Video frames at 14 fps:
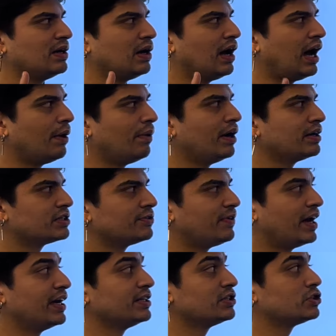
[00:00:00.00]
I want to
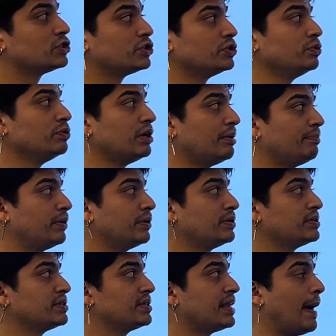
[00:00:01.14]
find two
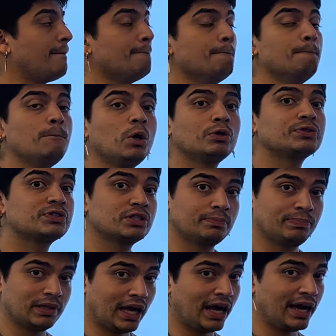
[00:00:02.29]
numbers that
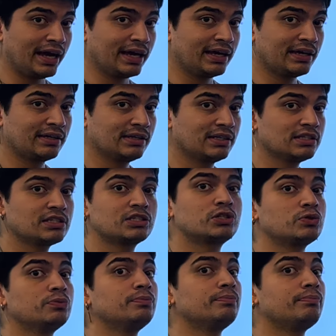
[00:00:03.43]
multiply
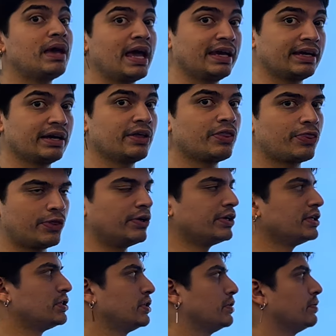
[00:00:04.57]
to make
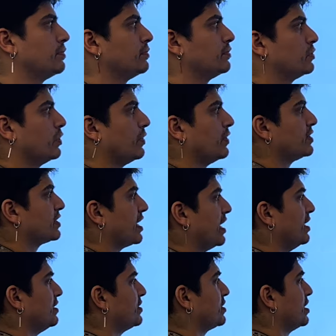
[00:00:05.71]
32. So in this
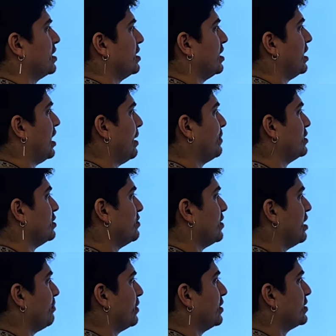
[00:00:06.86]
case, I'm gonna do the
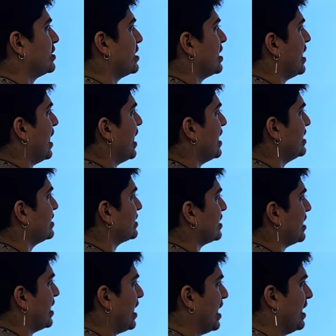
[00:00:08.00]
numbers 8
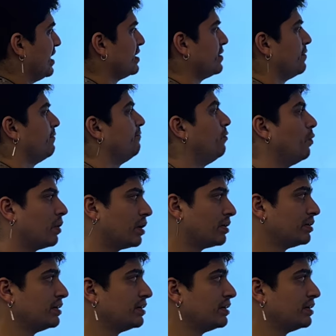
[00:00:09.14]
and 4.